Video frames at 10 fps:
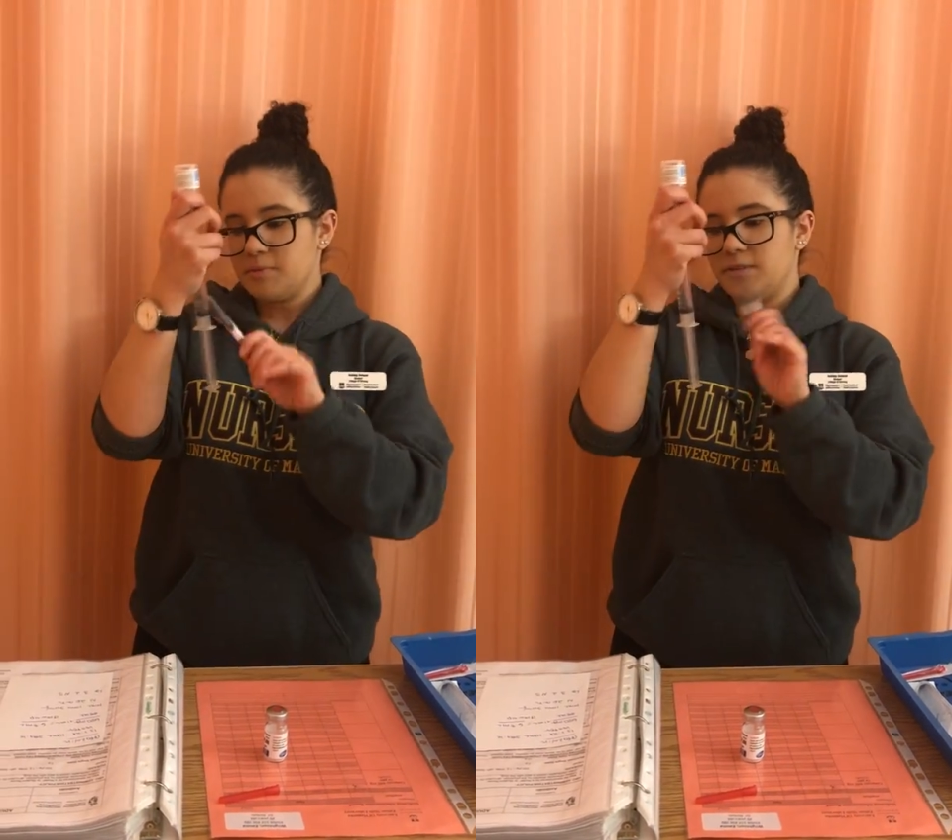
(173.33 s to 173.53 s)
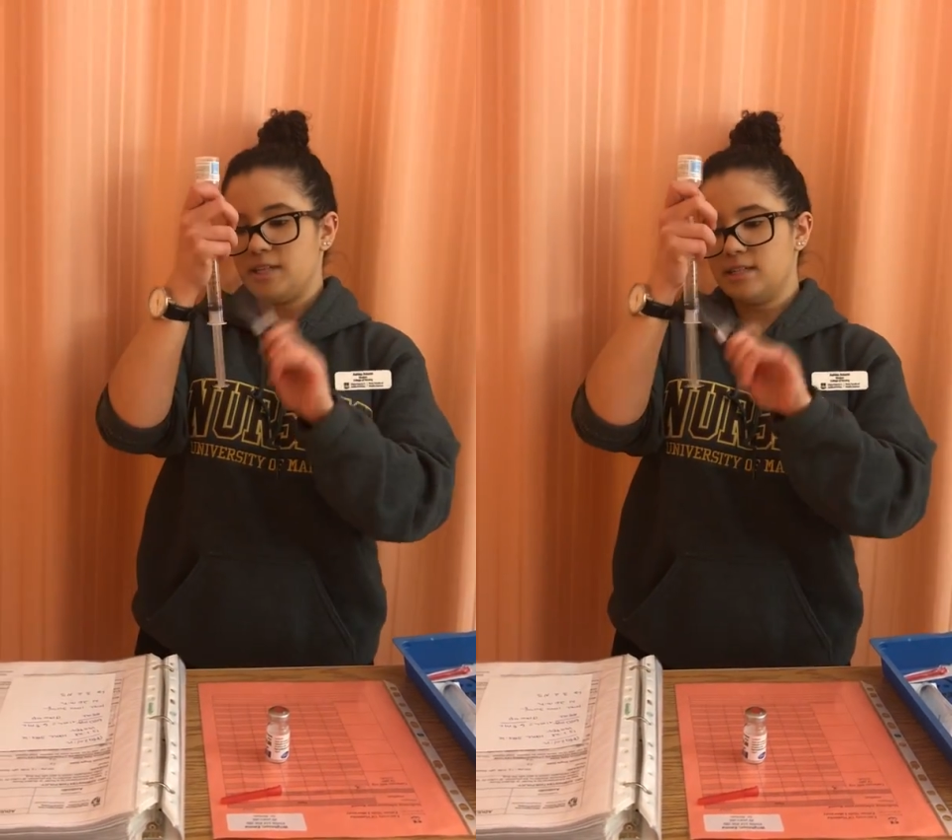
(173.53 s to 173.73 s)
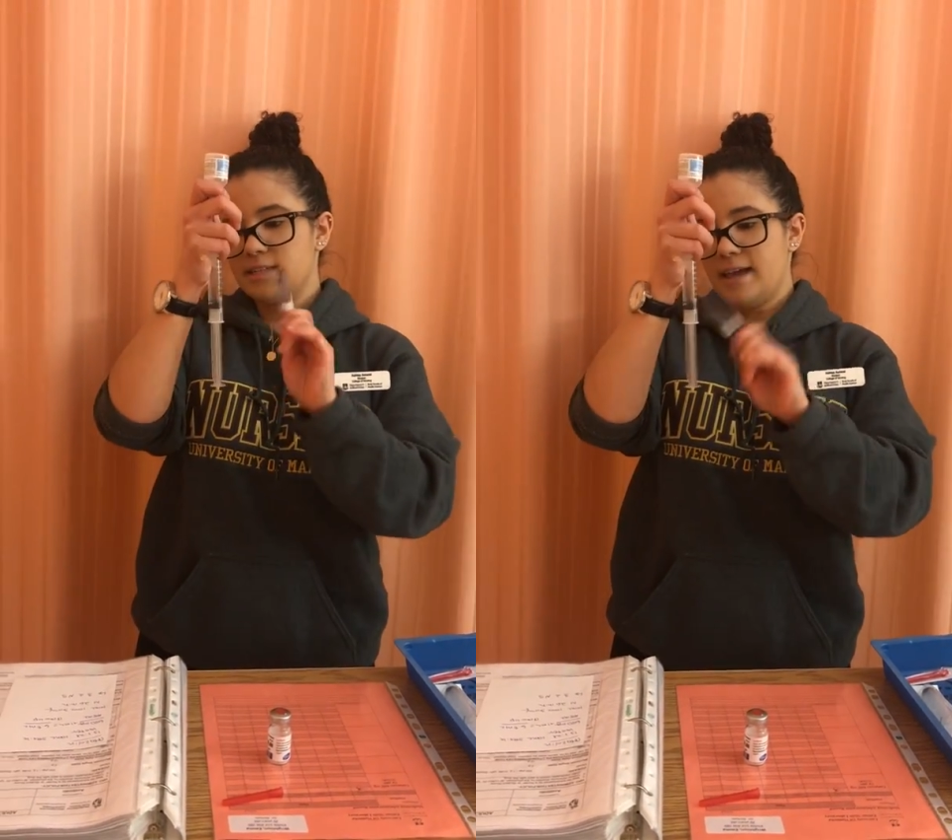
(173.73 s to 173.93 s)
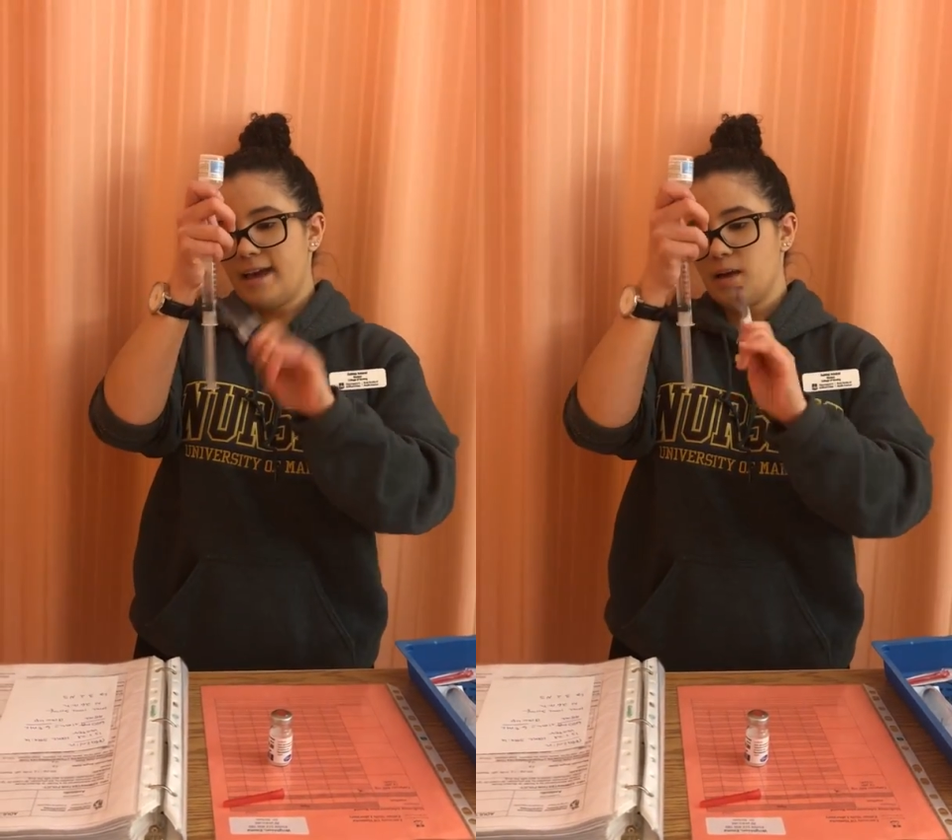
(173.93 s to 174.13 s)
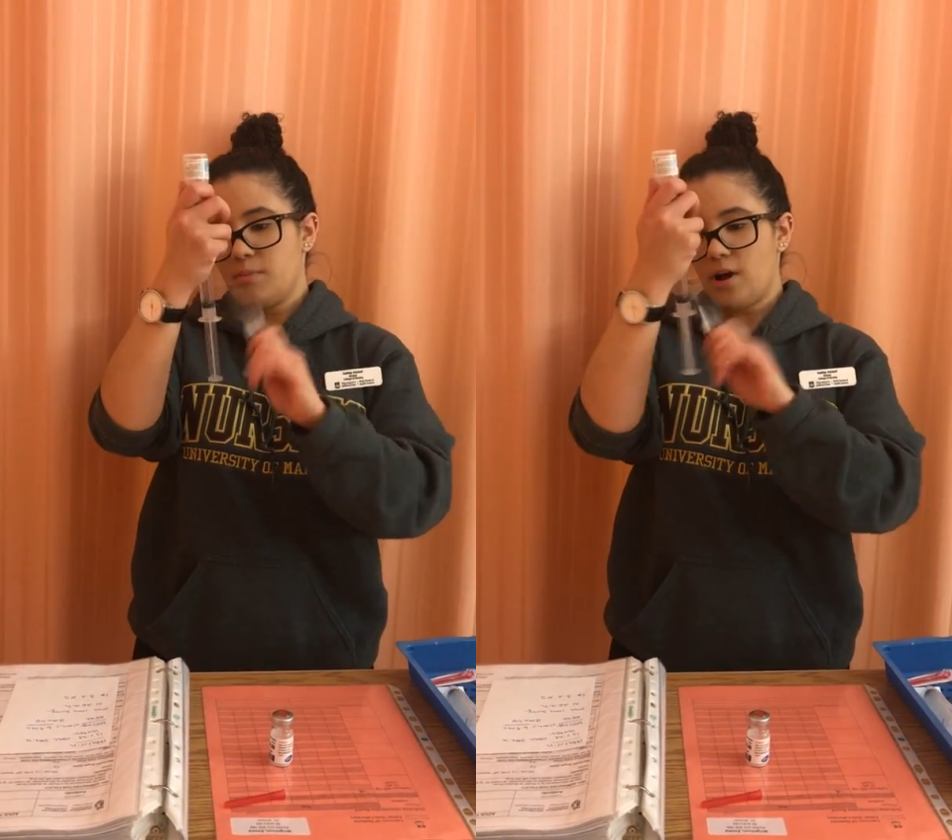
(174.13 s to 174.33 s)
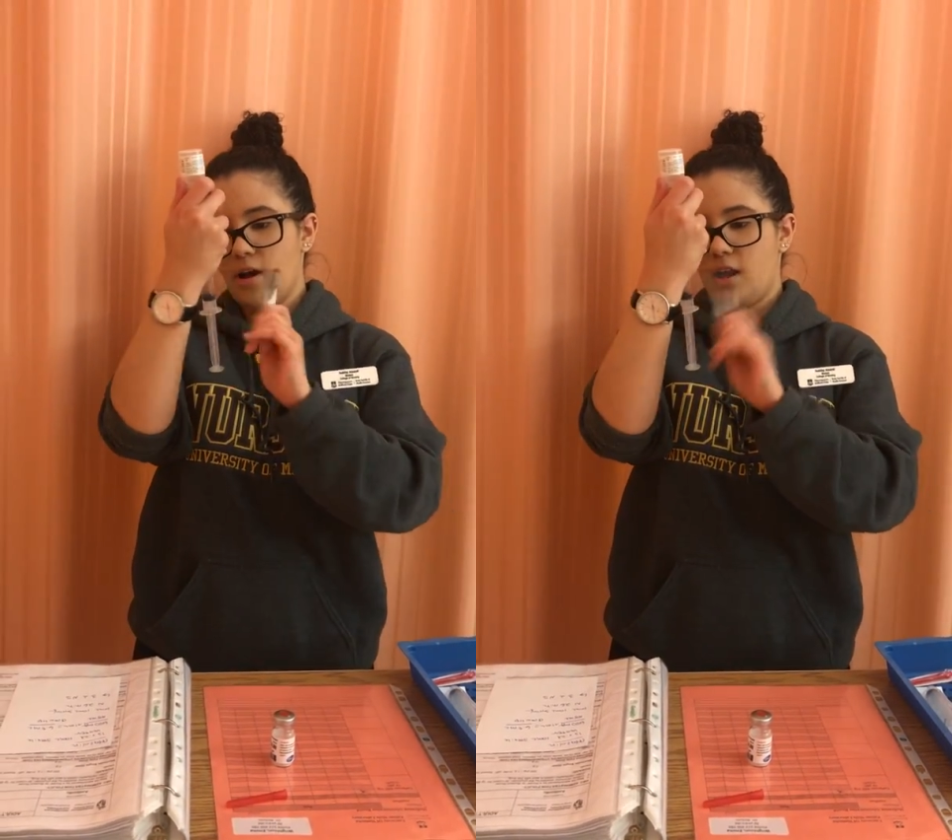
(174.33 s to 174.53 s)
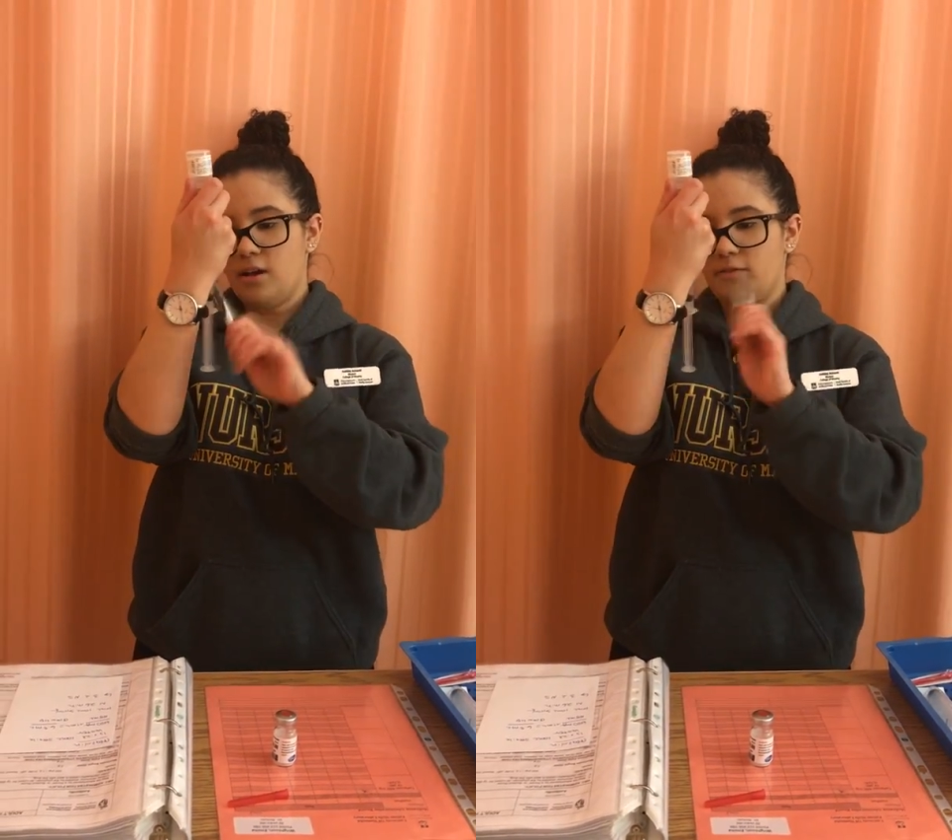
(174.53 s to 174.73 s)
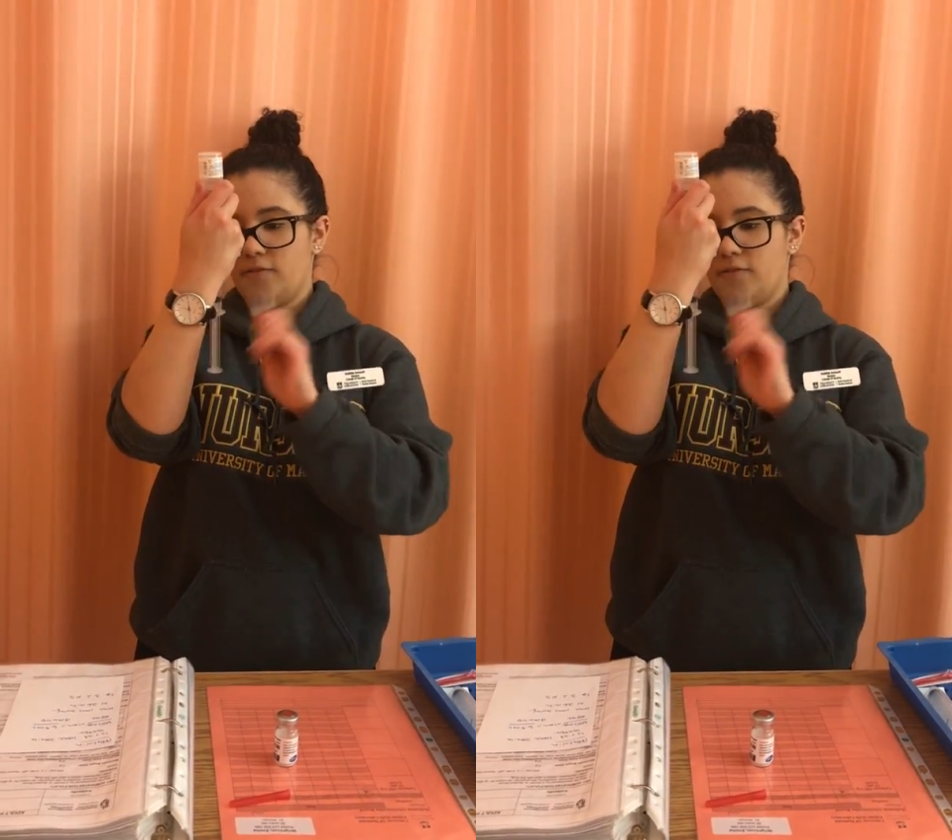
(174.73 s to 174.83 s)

I'm going to tap off